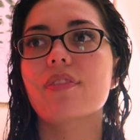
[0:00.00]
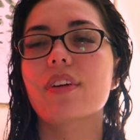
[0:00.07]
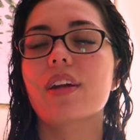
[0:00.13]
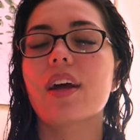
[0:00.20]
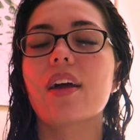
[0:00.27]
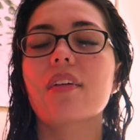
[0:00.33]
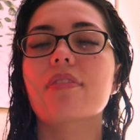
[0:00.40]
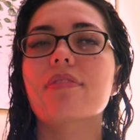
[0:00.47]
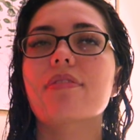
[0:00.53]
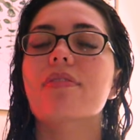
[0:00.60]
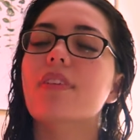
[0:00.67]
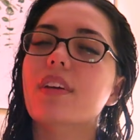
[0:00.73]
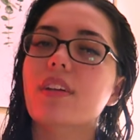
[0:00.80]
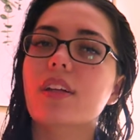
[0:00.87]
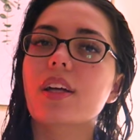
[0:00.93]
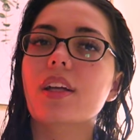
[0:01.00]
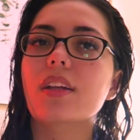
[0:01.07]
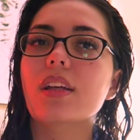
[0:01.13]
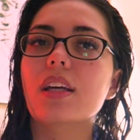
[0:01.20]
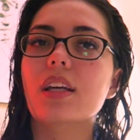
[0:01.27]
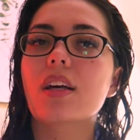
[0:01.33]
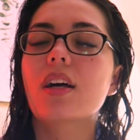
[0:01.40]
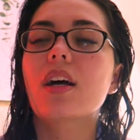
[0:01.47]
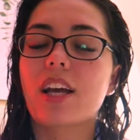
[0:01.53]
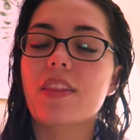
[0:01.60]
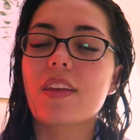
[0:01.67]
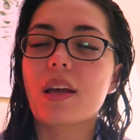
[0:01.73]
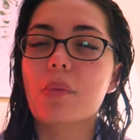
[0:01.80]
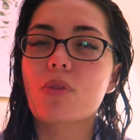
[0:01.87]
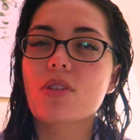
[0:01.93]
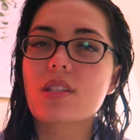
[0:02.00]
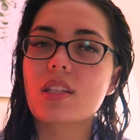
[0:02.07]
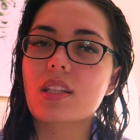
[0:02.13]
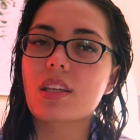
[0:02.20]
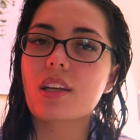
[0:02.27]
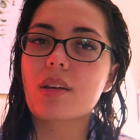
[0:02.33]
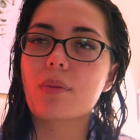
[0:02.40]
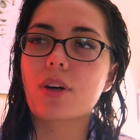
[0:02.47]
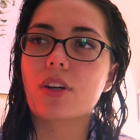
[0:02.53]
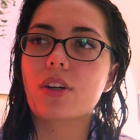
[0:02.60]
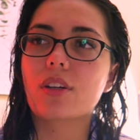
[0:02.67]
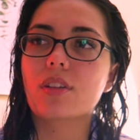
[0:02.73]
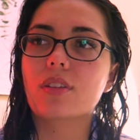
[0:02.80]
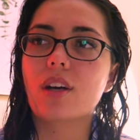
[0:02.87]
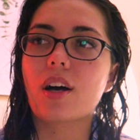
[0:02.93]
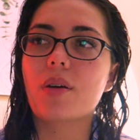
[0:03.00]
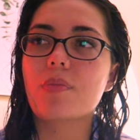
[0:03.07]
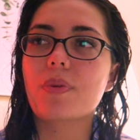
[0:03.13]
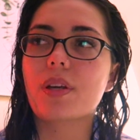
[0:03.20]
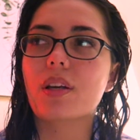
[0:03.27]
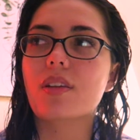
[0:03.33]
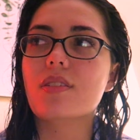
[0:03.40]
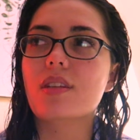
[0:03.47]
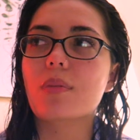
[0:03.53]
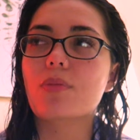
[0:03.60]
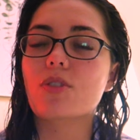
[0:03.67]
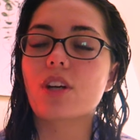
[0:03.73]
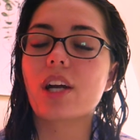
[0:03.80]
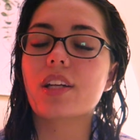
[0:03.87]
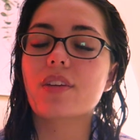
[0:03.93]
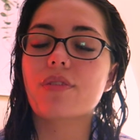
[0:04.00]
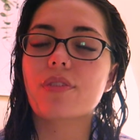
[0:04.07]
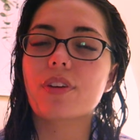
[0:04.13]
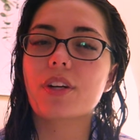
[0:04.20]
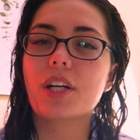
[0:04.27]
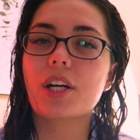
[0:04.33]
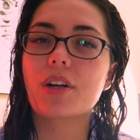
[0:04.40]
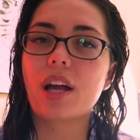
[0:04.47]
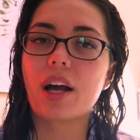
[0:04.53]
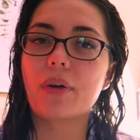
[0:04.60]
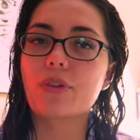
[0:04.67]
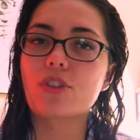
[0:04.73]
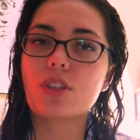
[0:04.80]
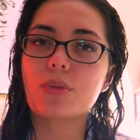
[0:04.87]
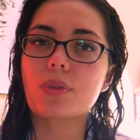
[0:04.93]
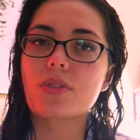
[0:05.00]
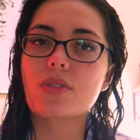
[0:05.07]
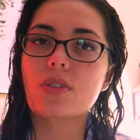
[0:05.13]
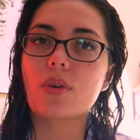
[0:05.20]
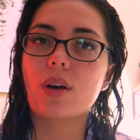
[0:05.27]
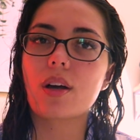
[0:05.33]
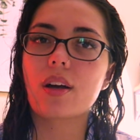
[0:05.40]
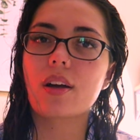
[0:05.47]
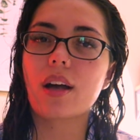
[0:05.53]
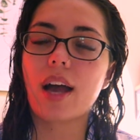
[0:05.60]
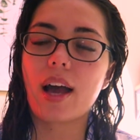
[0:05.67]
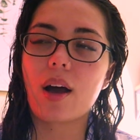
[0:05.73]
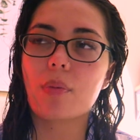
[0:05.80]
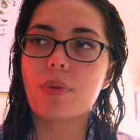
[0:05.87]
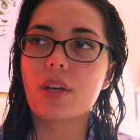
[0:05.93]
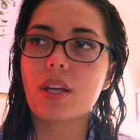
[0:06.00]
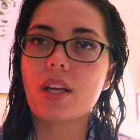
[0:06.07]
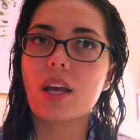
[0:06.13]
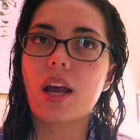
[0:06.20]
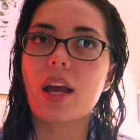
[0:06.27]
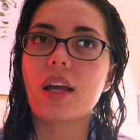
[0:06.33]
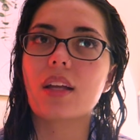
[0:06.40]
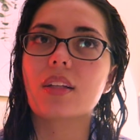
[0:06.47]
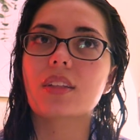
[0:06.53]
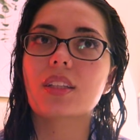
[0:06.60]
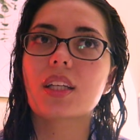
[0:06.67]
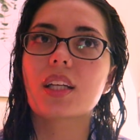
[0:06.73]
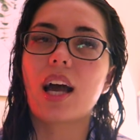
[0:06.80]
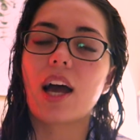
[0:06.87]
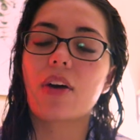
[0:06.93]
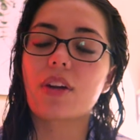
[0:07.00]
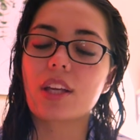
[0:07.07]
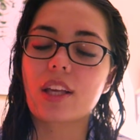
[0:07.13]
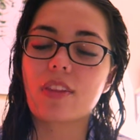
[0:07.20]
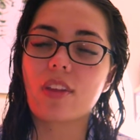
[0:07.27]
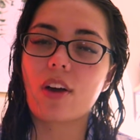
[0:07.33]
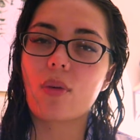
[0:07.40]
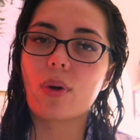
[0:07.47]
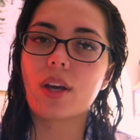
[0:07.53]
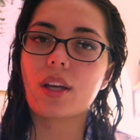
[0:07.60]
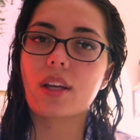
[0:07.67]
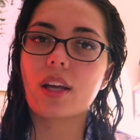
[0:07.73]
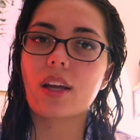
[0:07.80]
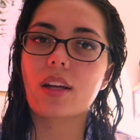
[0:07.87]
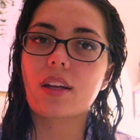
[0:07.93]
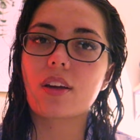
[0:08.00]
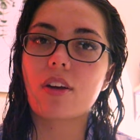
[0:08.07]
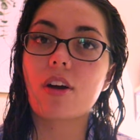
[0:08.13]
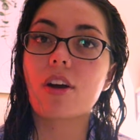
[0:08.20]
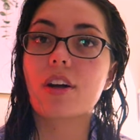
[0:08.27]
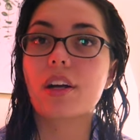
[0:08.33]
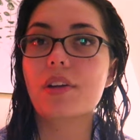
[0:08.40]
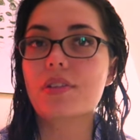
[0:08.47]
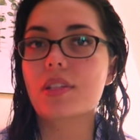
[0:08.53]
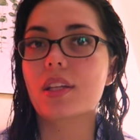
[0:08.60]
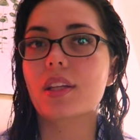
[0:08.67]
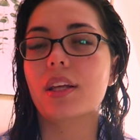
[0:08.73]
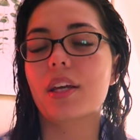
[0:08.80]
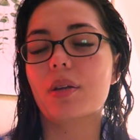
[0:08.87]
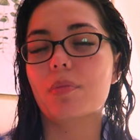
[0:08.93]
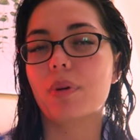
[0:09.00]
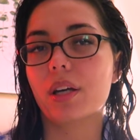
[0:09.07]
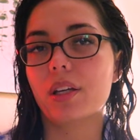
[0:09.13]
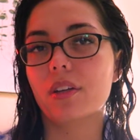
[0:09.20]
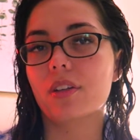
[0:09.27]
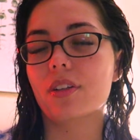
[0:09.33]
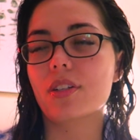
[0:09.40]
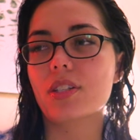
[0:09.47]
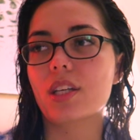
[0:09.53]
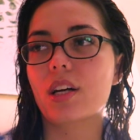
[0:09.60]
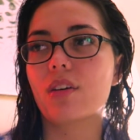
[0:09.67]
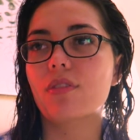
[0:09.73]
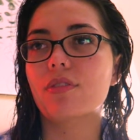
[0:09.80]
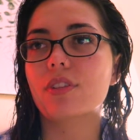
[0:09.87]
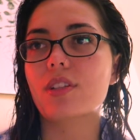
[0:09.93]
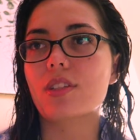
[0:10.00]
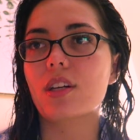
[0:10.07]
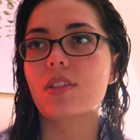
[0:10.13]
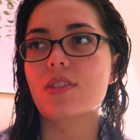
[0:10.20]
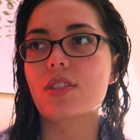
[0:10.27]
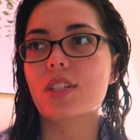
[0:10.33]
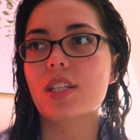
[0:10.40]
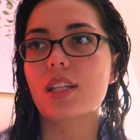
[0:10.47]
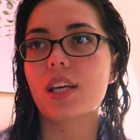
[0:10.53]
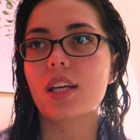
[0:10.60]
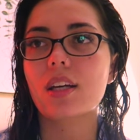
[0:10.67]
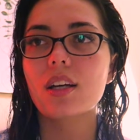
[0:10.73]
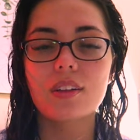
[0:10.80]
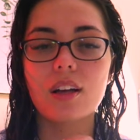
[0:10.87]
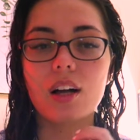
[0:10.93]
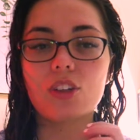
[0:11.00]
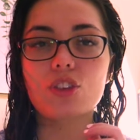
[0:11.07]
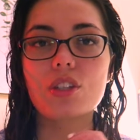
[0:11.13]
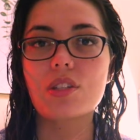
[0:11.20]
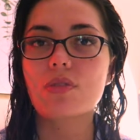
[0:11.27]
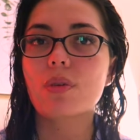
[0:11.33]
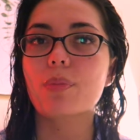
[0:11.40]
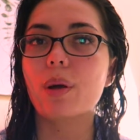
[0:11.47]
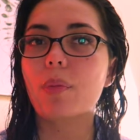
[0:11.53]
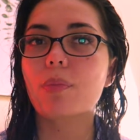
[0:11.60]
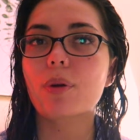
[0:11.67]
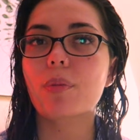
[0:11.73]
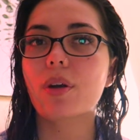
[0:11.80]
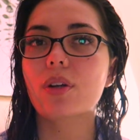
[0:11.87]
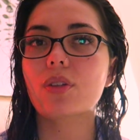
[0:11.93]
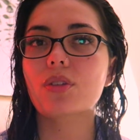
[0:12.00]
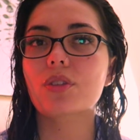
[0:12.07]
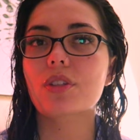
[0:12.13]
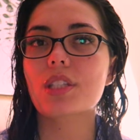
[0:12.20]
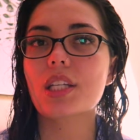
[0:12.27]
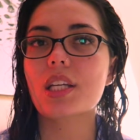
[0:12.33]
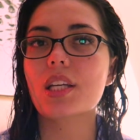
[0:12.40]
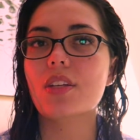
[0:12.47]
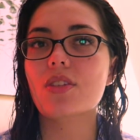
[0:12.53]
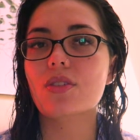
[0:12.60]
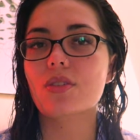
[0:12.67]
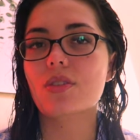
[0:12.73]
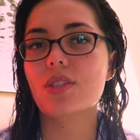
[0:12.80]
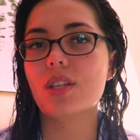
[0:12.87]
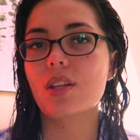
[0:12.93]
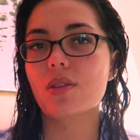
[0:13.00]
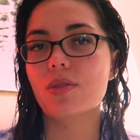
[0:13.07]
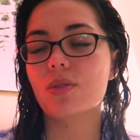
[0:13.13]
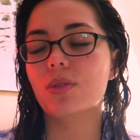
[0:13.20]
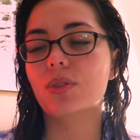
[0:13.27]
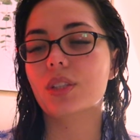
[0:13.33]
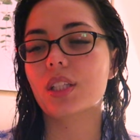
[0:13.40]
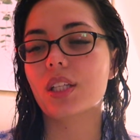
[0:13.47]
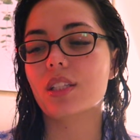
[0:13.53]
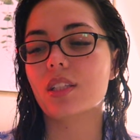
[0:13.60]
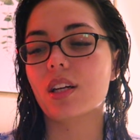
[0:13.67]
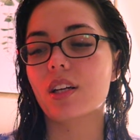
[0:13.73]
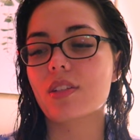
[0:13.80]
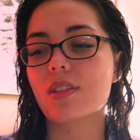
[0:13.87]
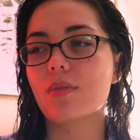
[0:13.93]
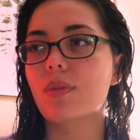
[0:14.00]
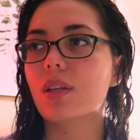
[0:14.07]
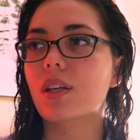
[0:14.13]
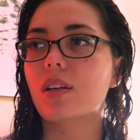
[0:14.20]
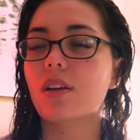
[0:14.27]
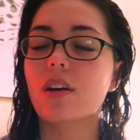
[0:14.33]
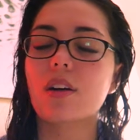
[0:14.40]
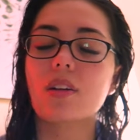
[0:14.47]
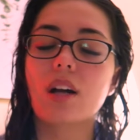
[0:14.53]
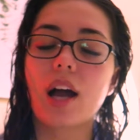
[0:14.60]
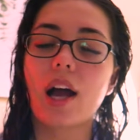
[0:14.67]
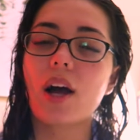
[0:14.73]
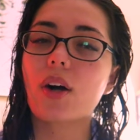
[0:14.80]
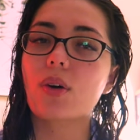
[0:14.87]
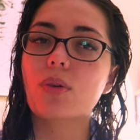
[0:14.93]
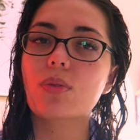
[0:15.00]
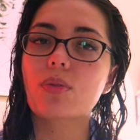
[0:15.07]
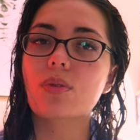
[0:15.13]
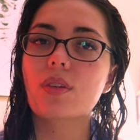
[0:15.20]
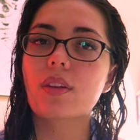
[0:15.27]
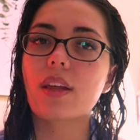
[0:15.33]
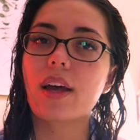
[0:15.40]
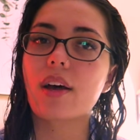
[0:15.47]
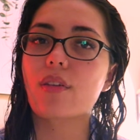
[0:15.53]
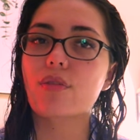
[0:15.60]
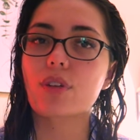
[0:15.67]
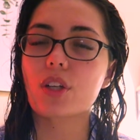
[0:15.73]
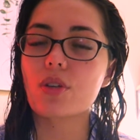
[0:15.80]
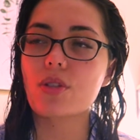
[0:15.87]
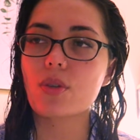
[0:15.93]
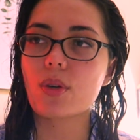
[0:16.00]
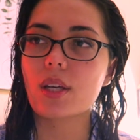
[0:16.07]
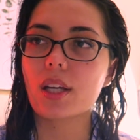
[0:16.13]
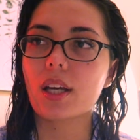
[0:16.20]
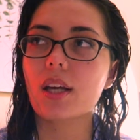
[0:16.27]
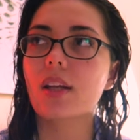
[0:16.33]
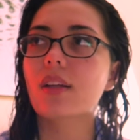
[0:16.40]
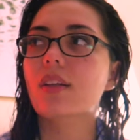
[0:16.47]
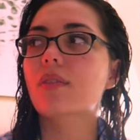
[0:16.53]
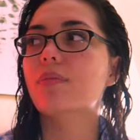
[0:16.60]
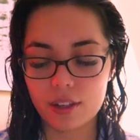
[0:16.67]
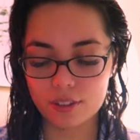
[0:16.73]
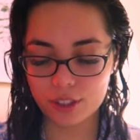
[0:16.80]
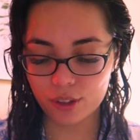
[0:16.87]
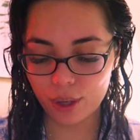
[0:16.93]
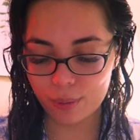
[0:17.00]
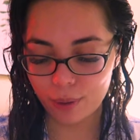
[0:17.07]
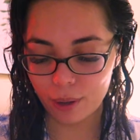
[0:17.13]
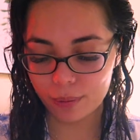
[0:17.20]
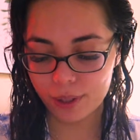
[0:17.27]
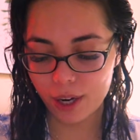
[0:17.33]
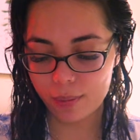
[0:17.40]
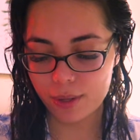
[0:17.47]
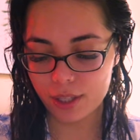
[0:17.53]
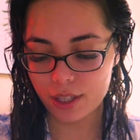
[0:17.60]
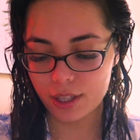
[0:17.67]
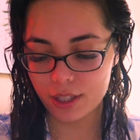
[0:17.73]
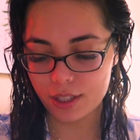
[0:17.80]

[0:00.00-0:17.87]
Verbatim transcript: And I feel it. Like, I think I'm just thinking about her a lot because I'm trying to figure out how she was so happy and how to get that way again. Her as in like my younger self, because I'll see like, I'll just remember my old routines or see those old TikToks and be like, girl, how the F were you doing it? I don't know. I'm probably not making